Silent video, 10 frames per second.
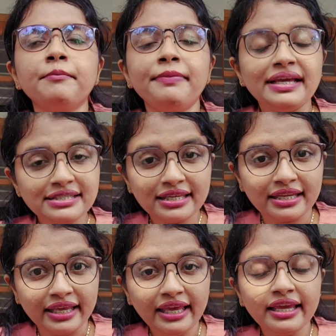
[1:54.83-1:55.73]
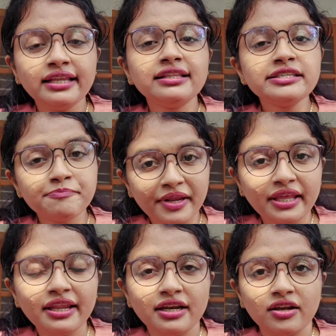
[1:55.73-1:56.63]
Basically, in this
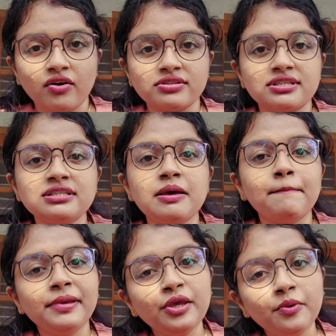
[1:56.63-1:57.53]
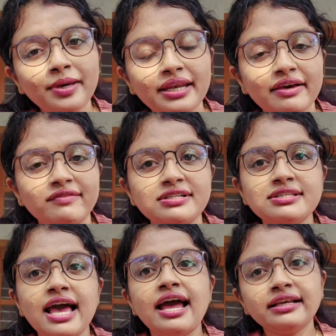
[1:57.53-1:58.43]
pre-renal causes, BUN
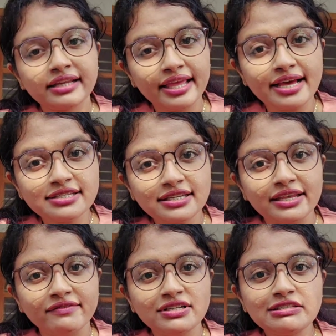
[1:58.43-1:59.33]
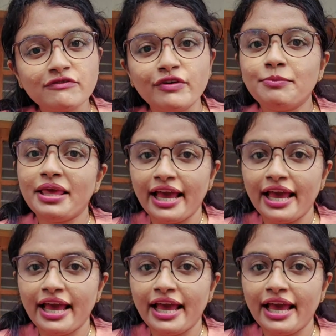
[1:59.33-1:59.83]
levels and creatinine levels will be